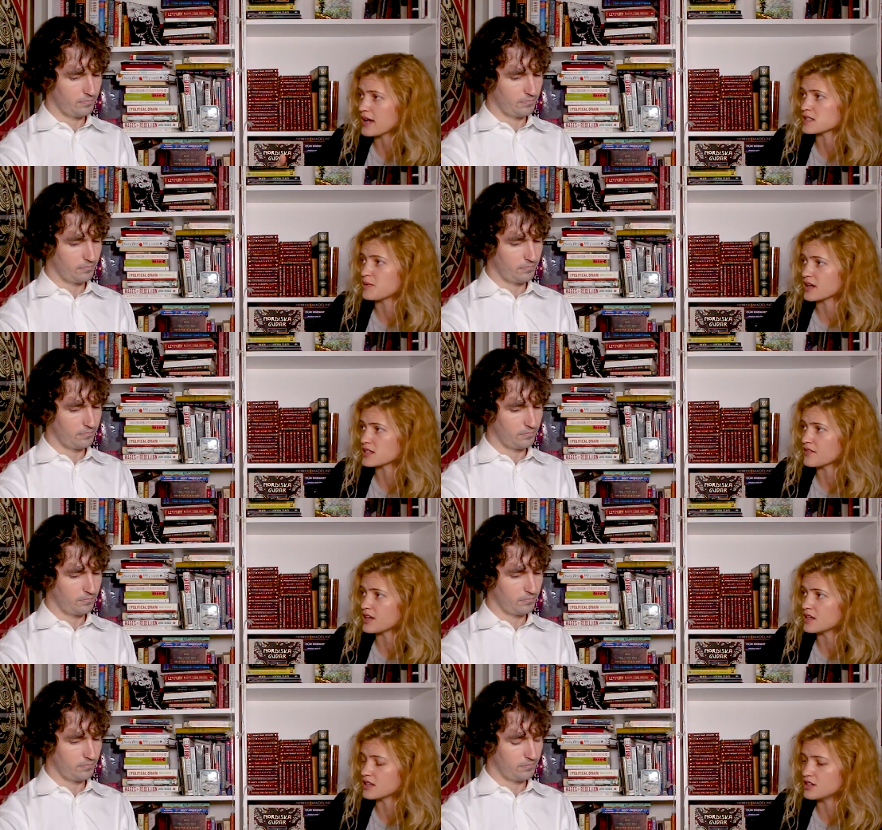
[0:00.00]
Speaker 1: aspect of
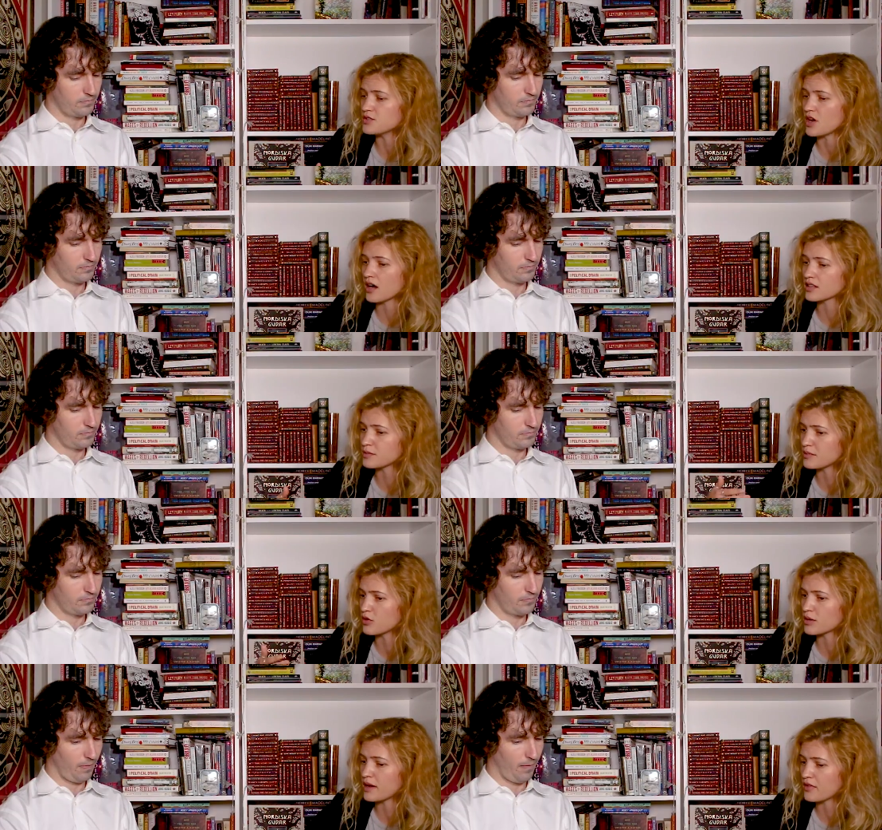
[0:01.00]
it. Can you talk a little bit
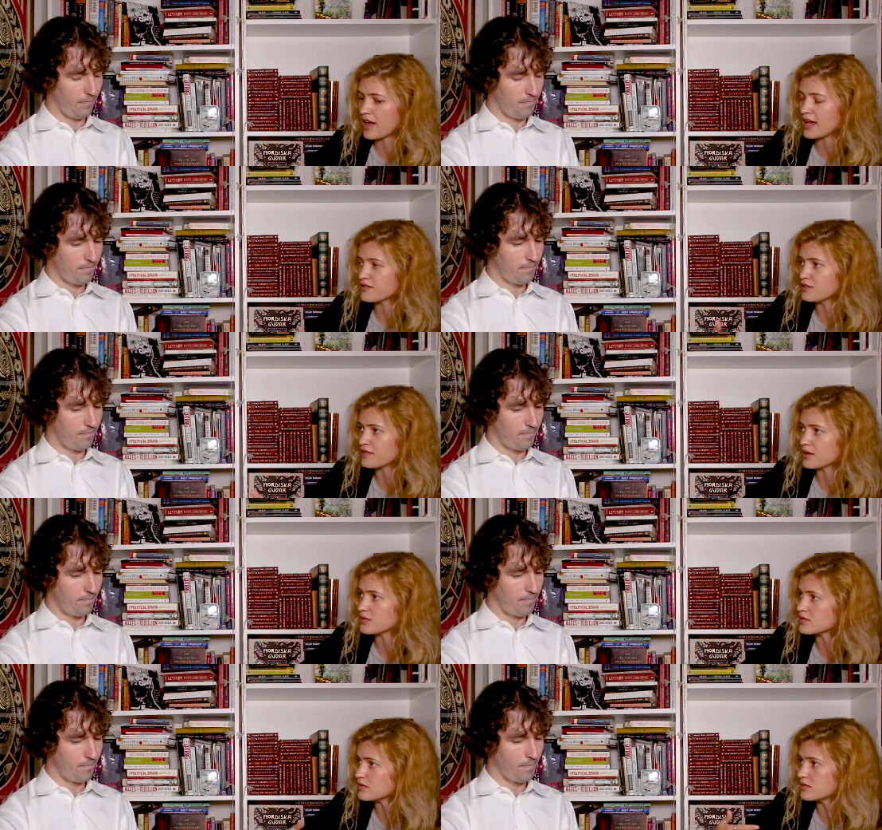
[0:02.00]
more about that? Have you
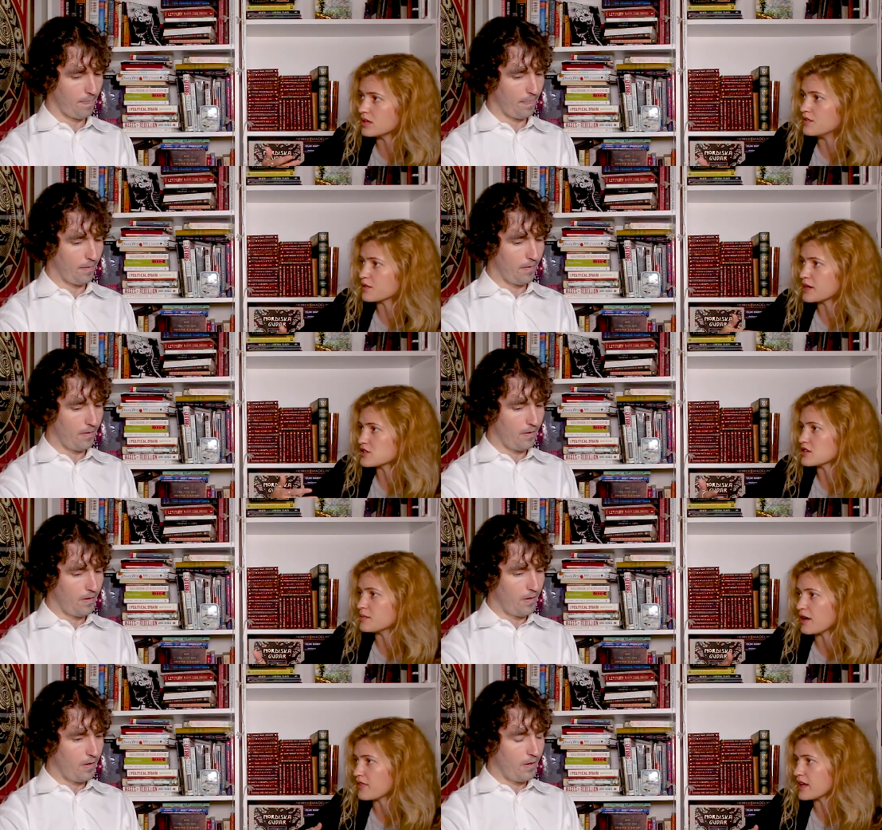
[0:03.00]
found information
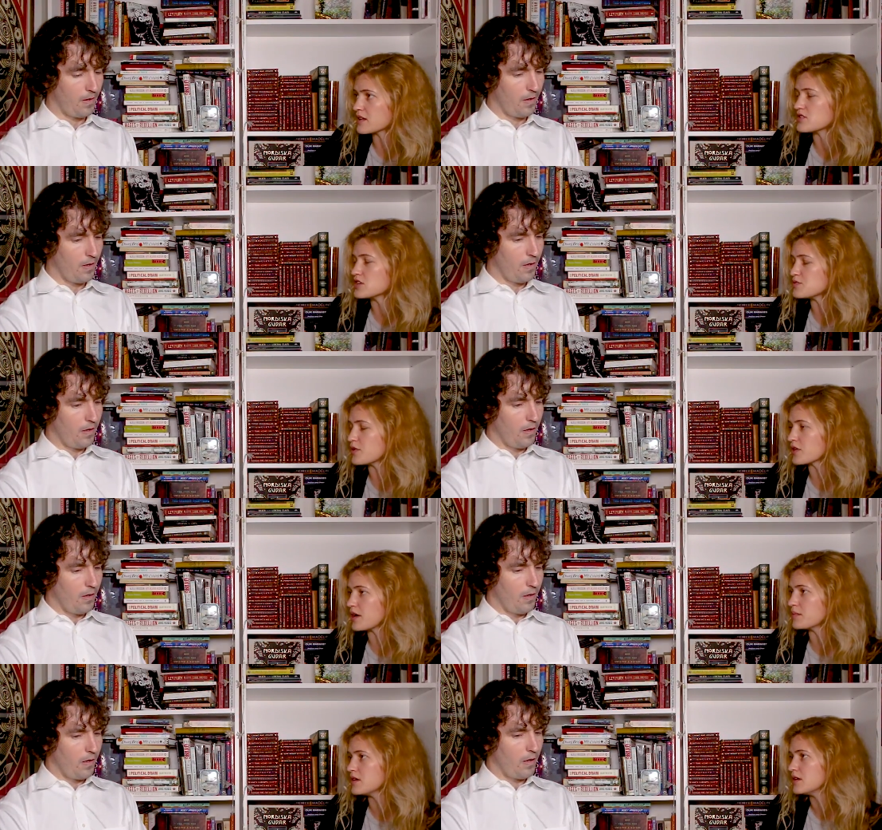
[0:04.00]
about that exchange
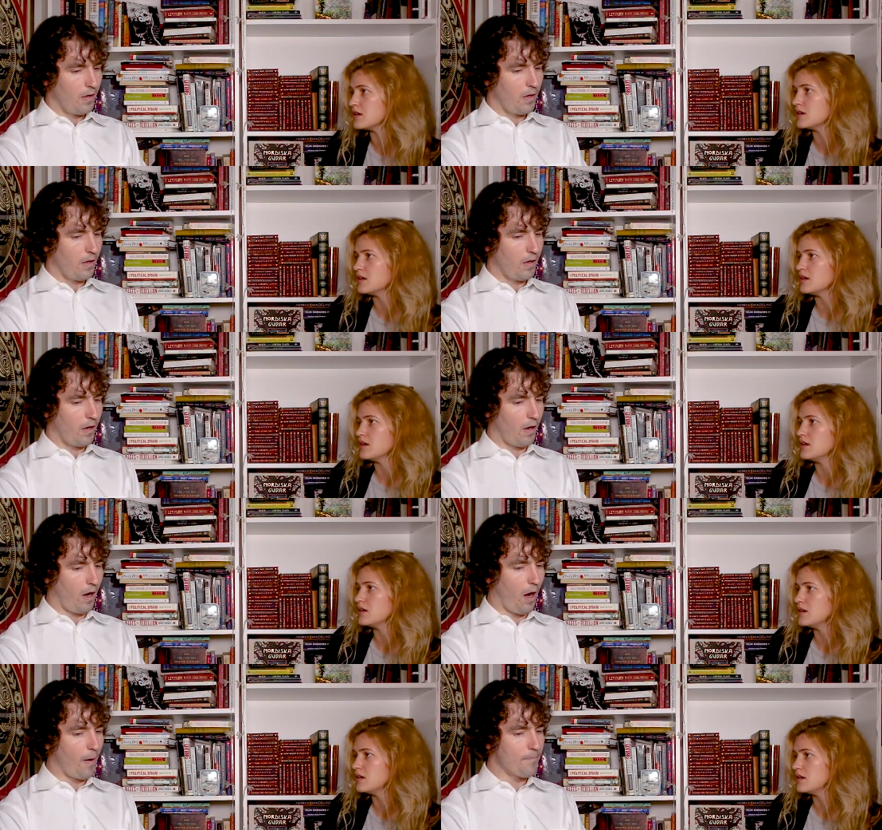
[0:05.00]
program?
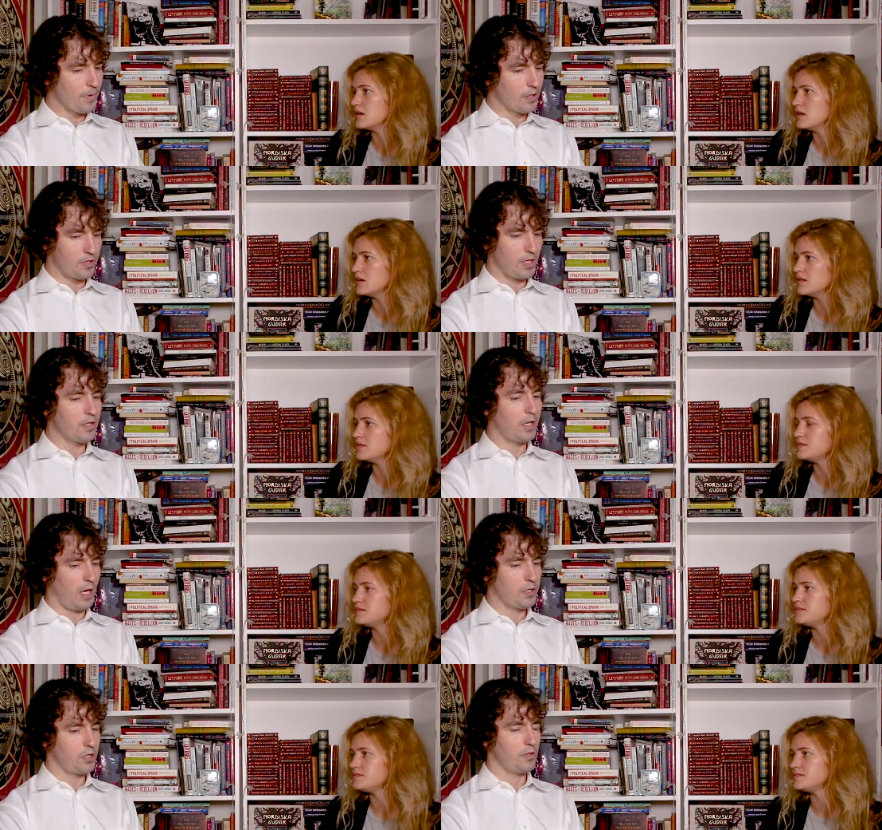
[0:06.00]
Speaker 2: Um, there's
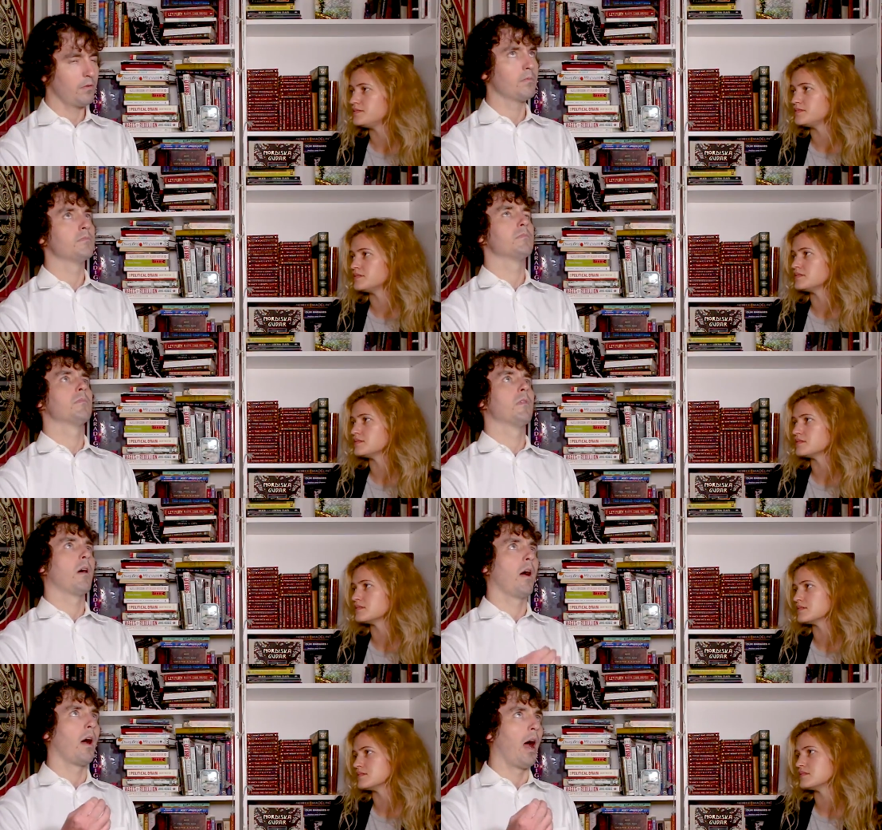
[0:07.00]
indication.
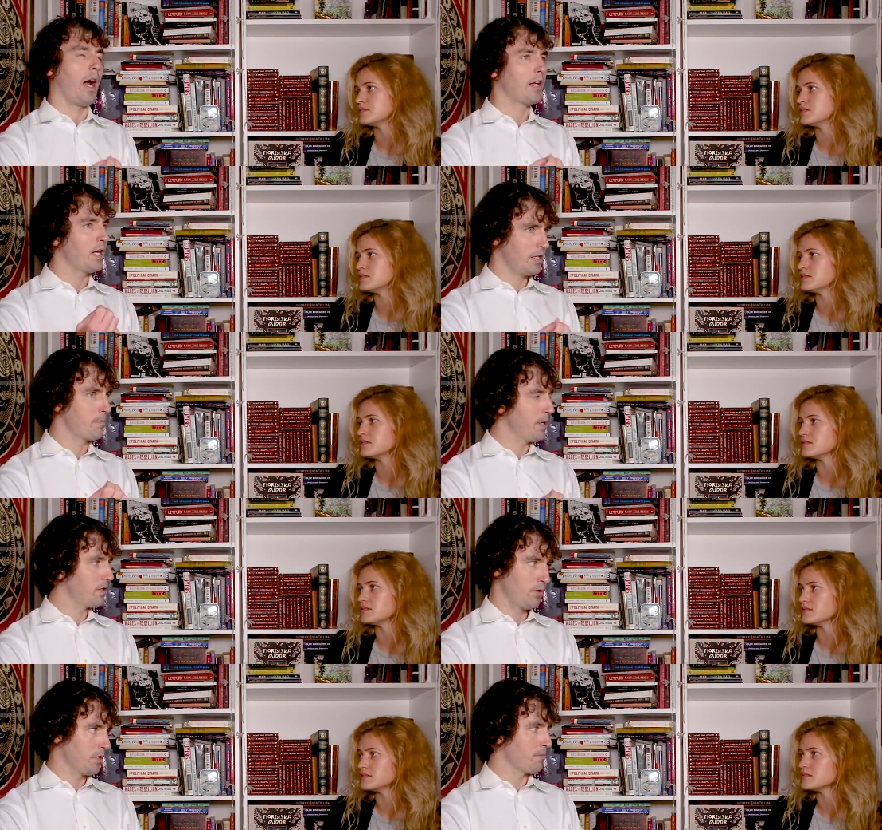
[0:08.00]
I can't
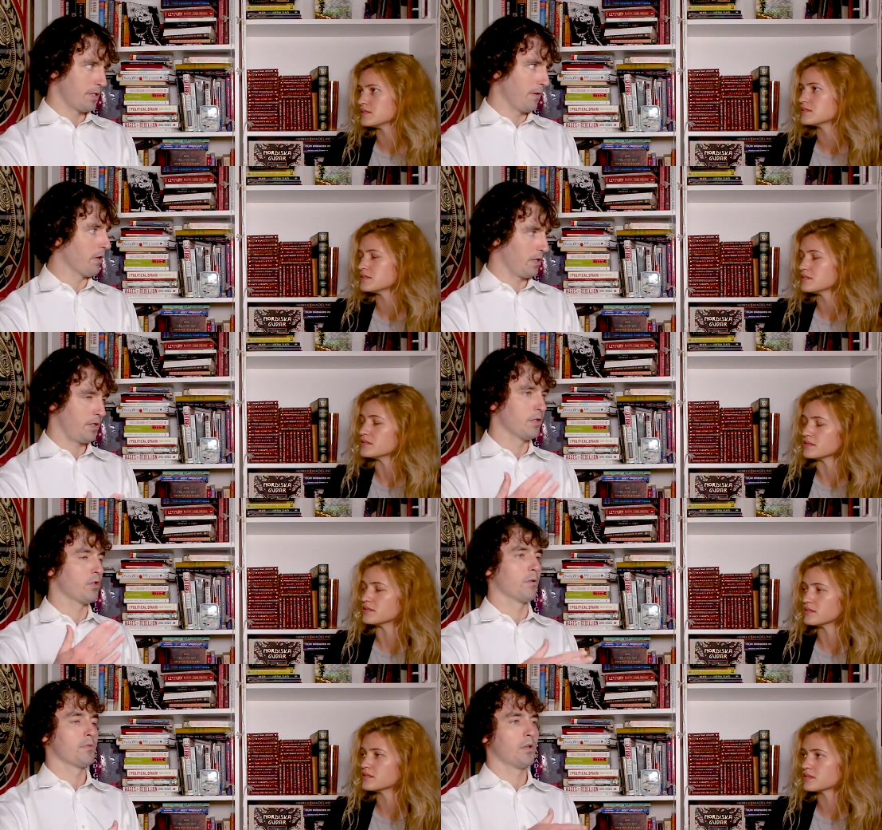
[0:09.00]
speak to the specifics in
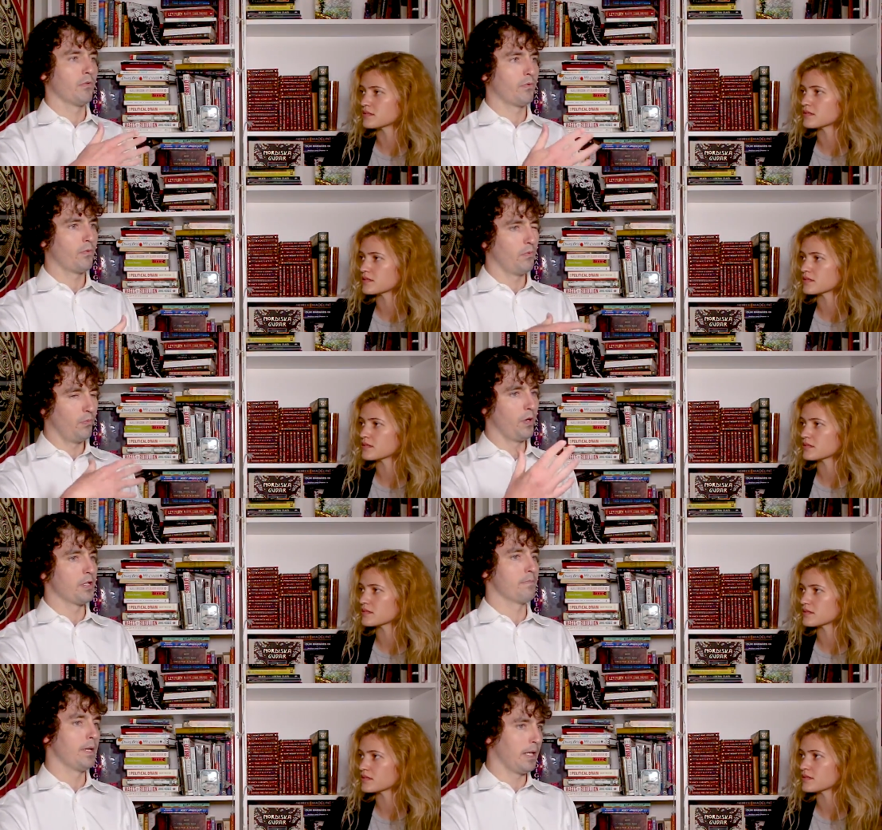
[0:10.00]
terms of
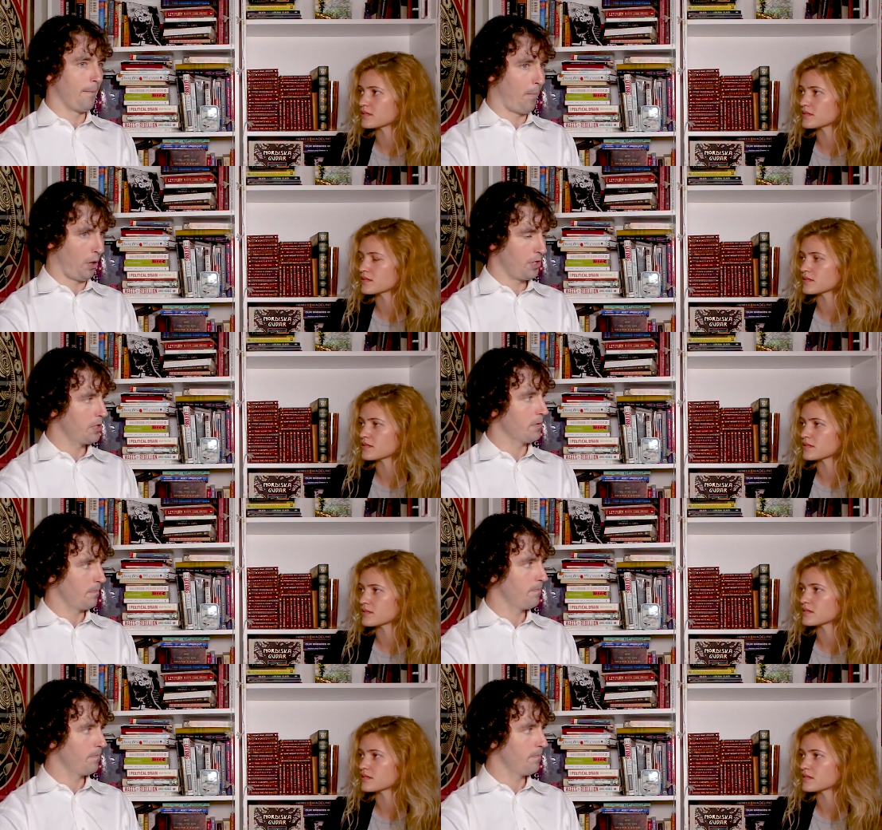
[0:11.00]
what is being imparted.